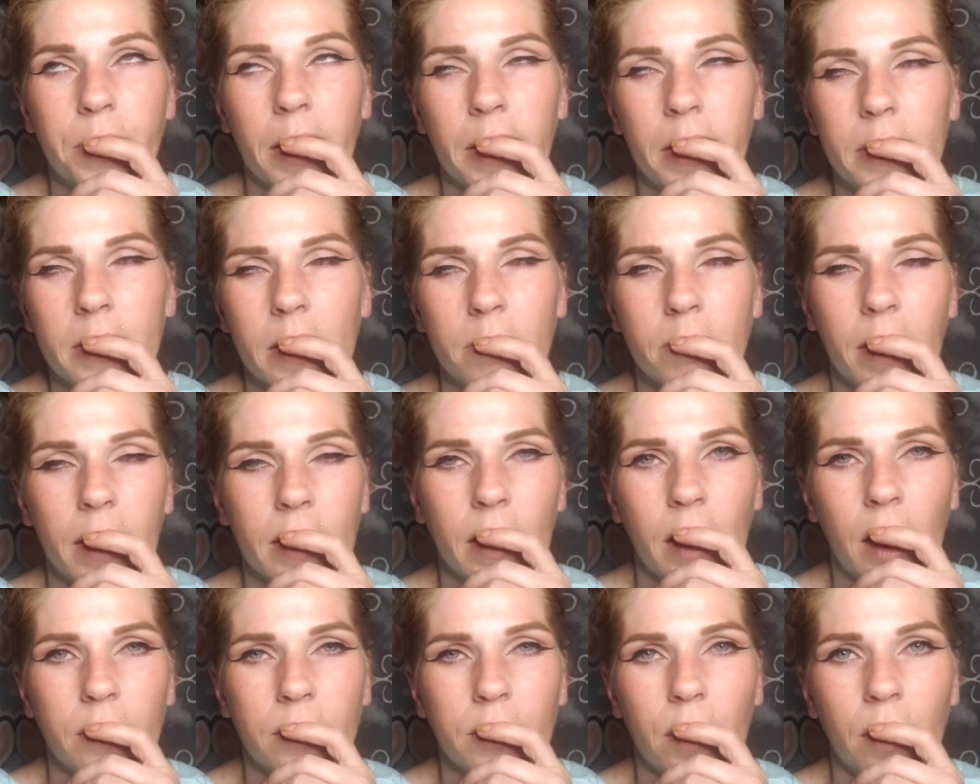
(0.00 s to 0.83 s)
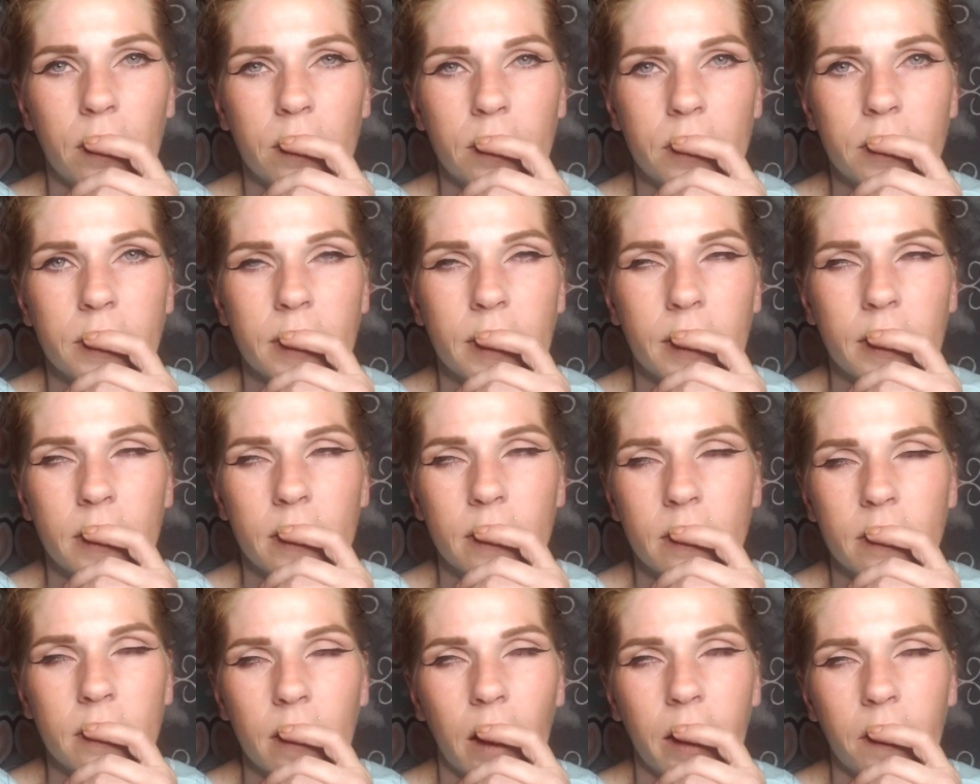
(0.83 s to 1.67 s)
I ended up making $100
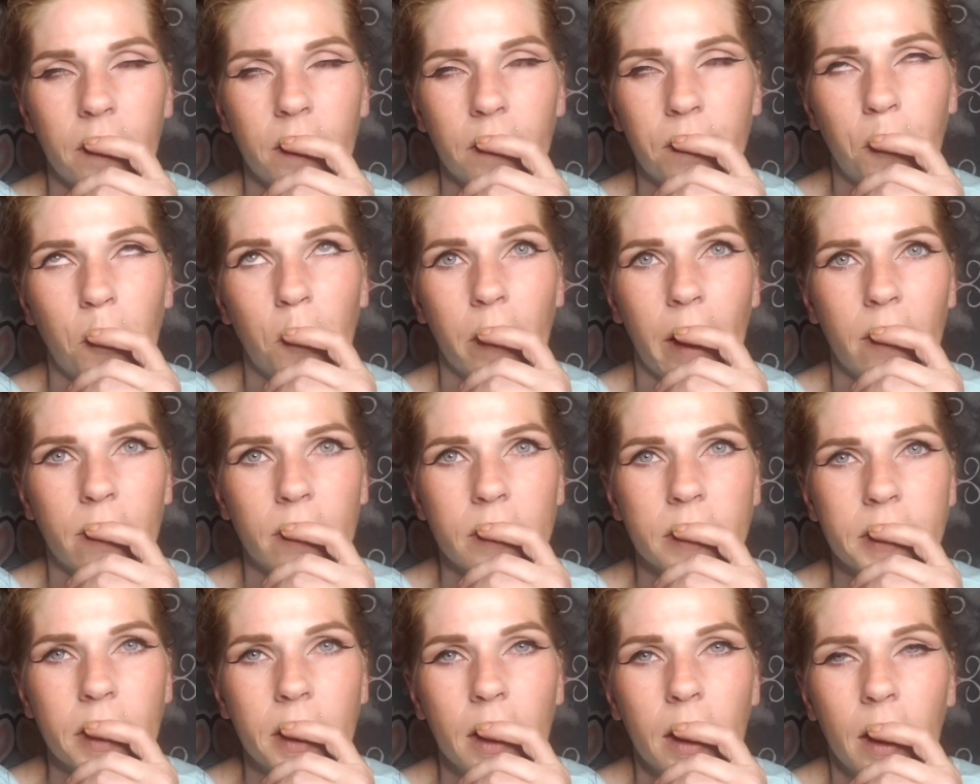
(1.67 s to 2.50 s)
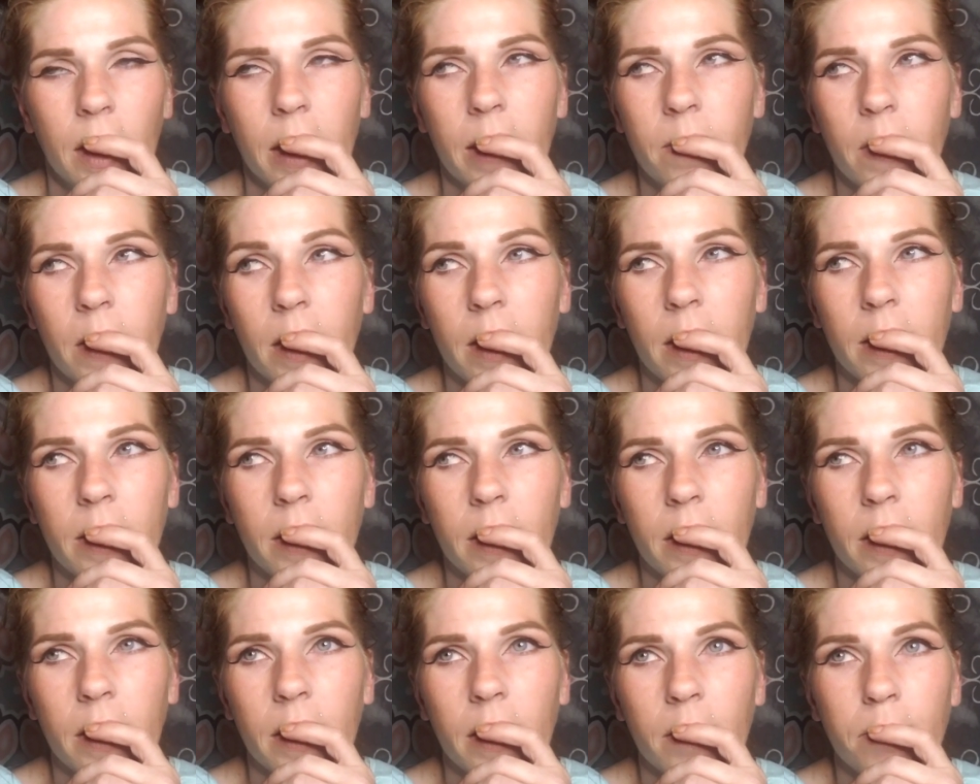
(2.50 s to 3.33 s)
in like 4 hours. And
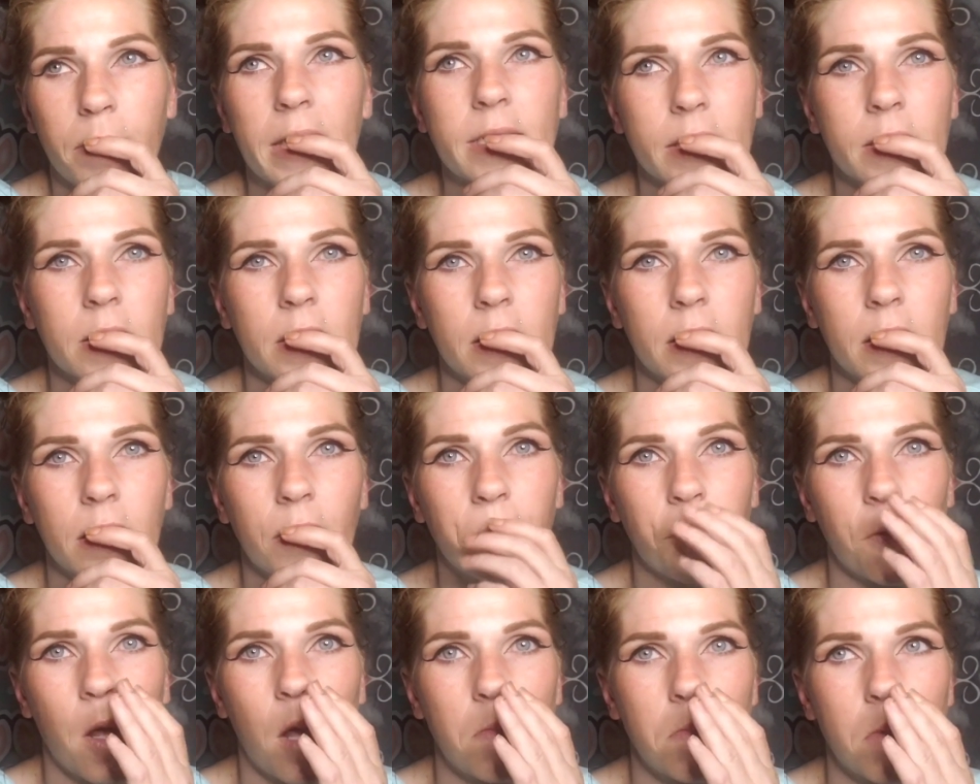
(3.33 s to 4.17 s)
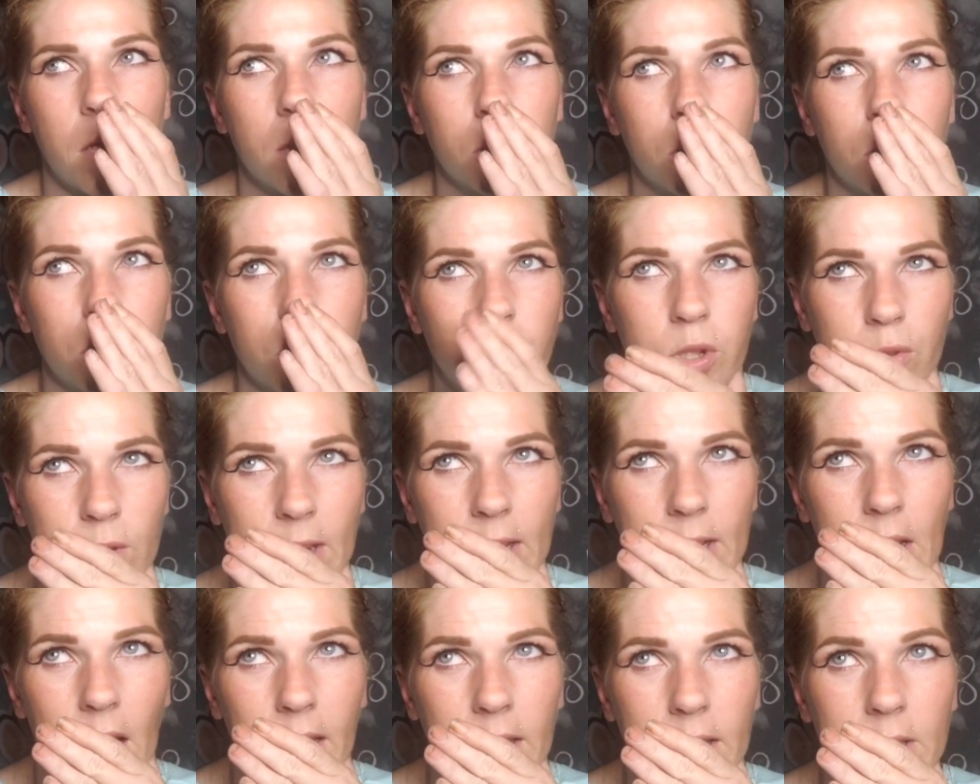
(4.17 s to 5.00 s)
then basically from
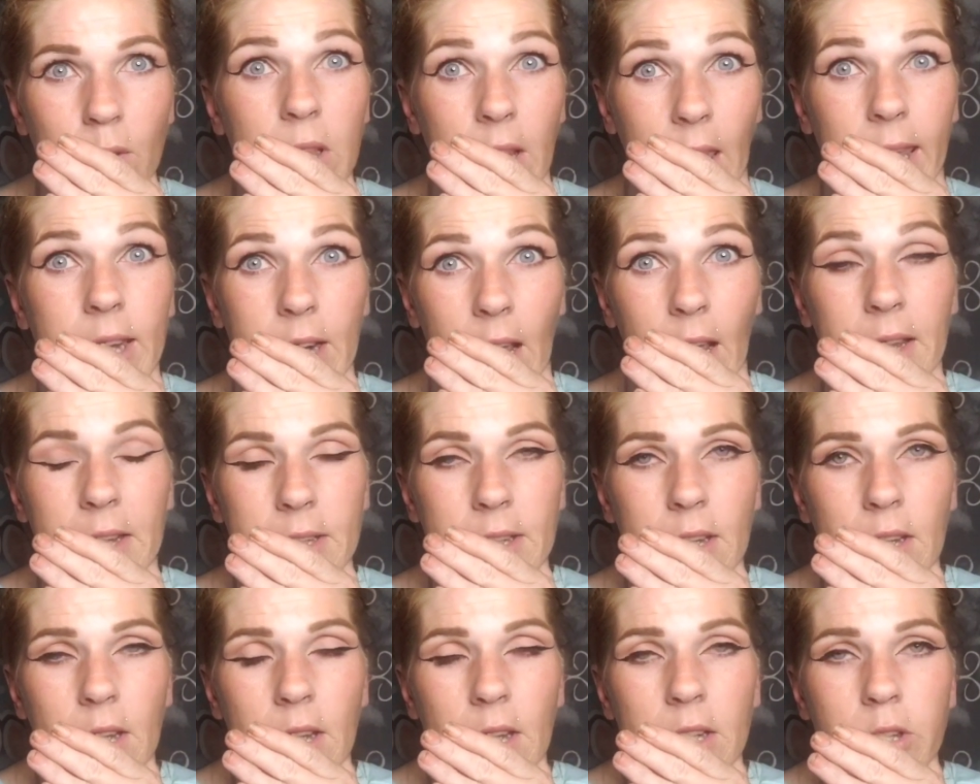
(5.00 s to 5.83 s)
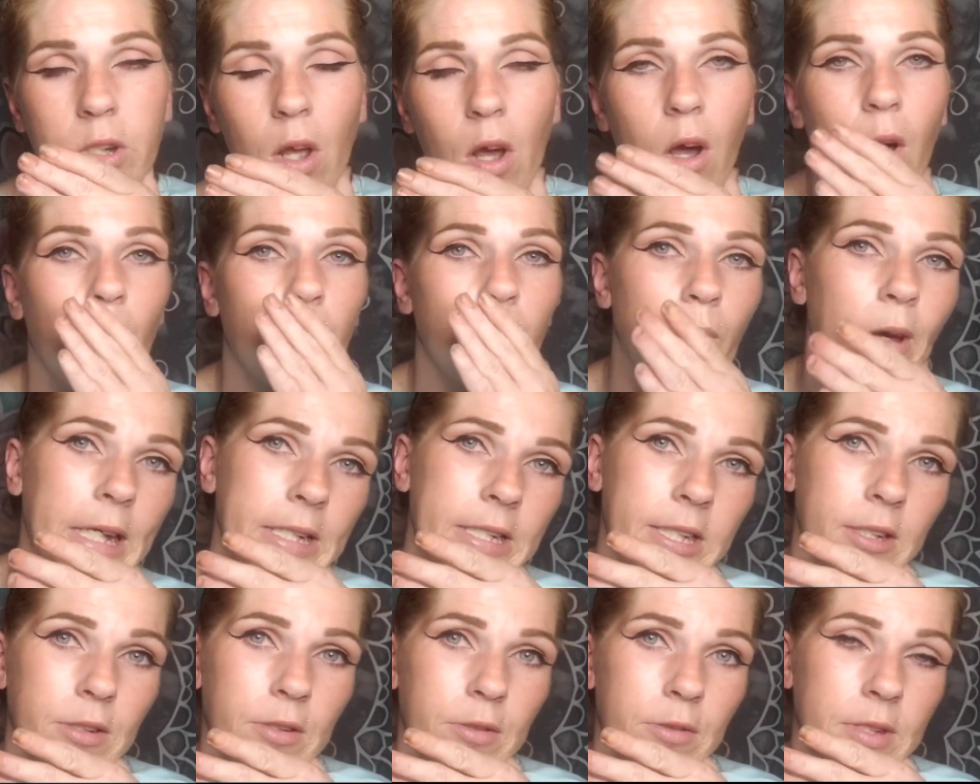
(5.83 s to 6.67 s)
Tuesday night, late night, all the way
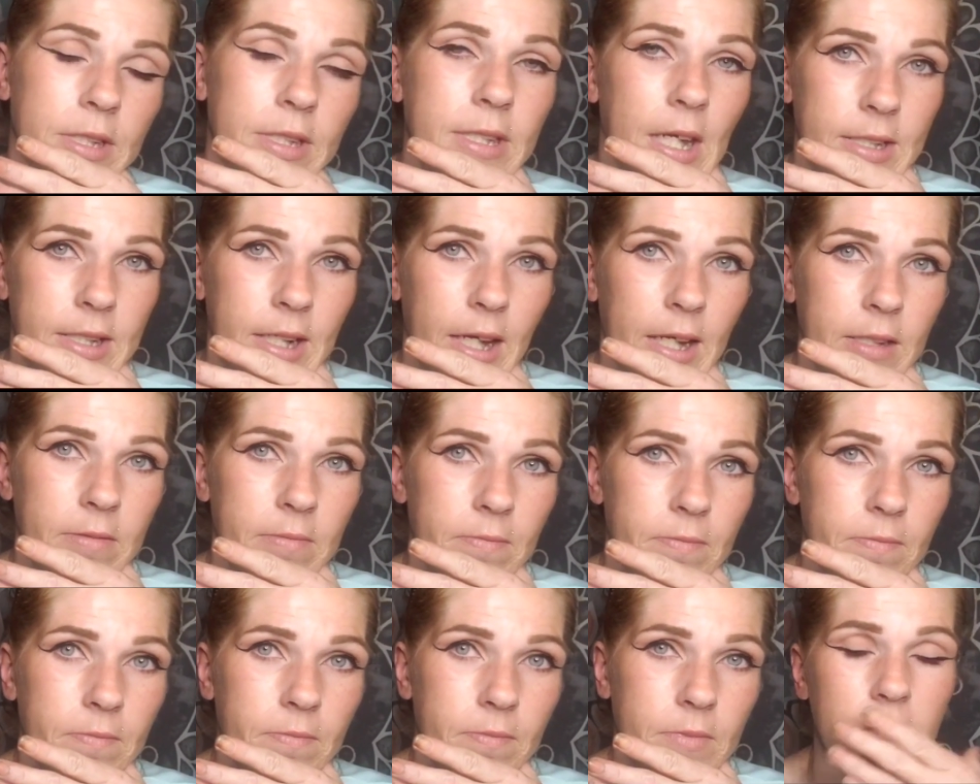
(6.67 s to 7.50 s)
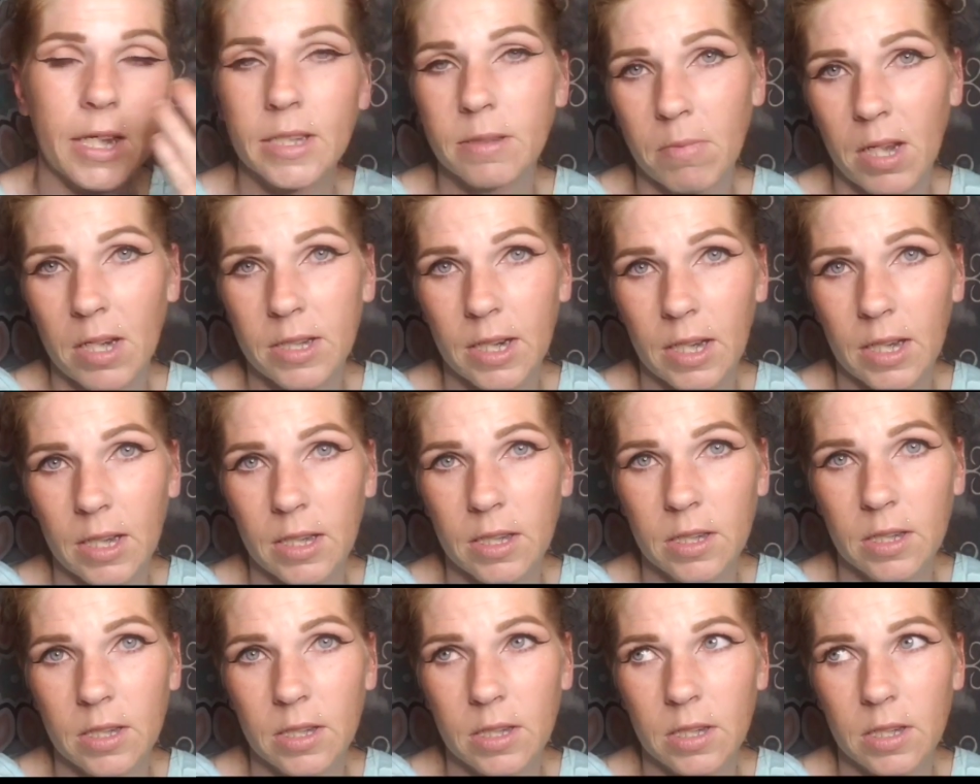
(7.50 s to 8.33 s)
till Sunday. Today's
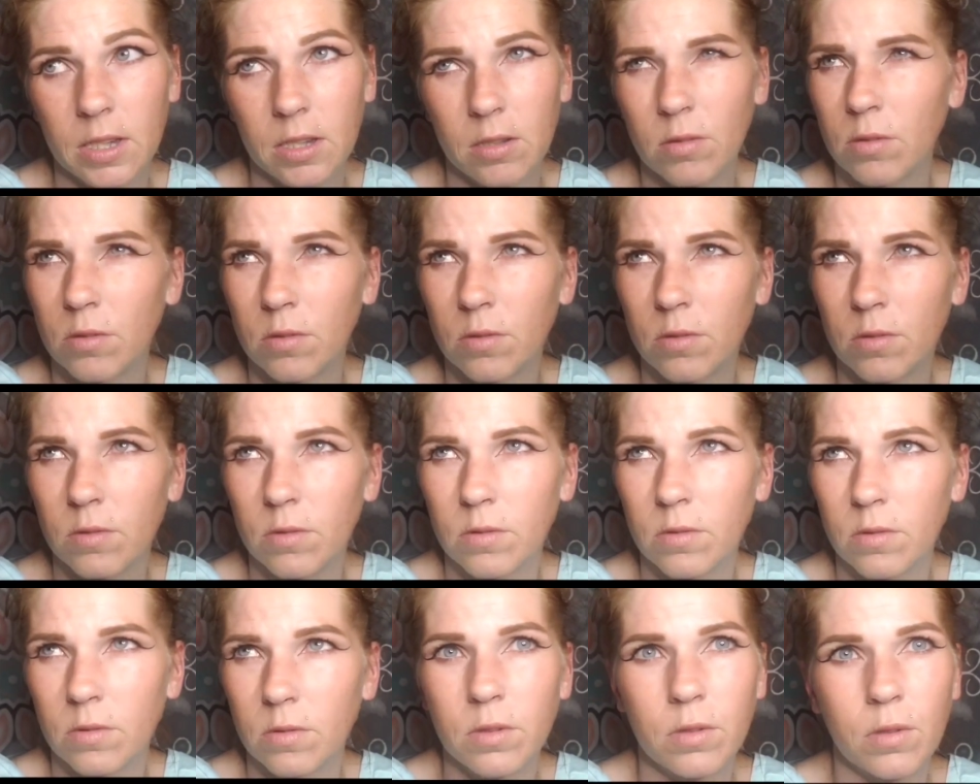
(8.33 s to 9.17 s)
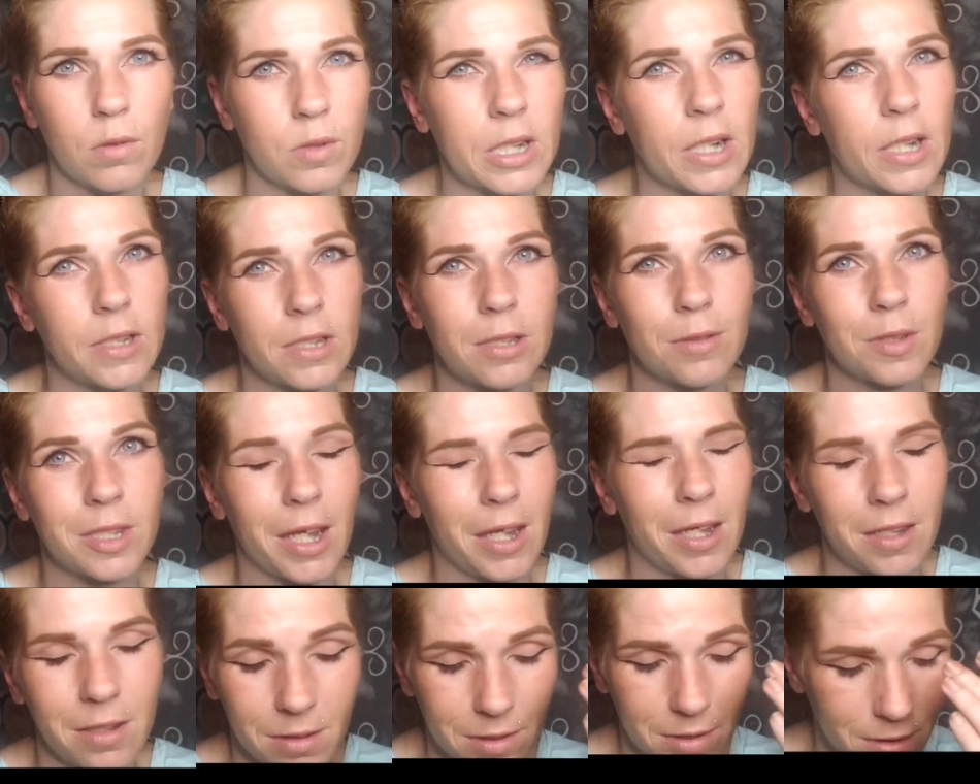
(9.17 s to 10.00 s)
Monday. No, today's
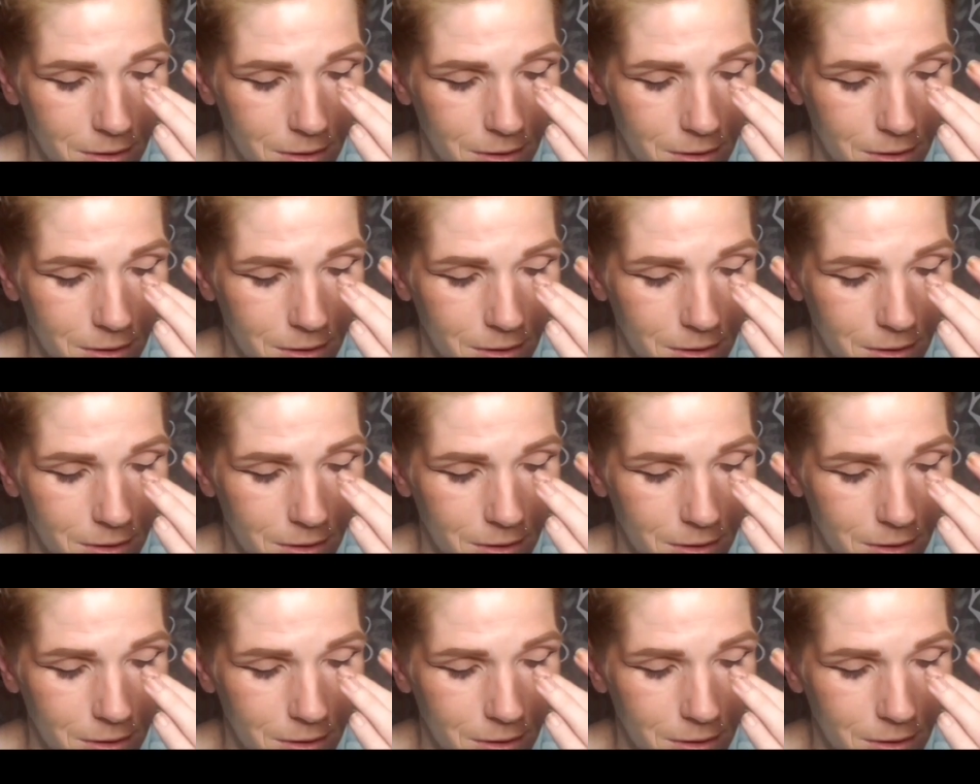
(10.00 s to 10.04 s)
Tuesday.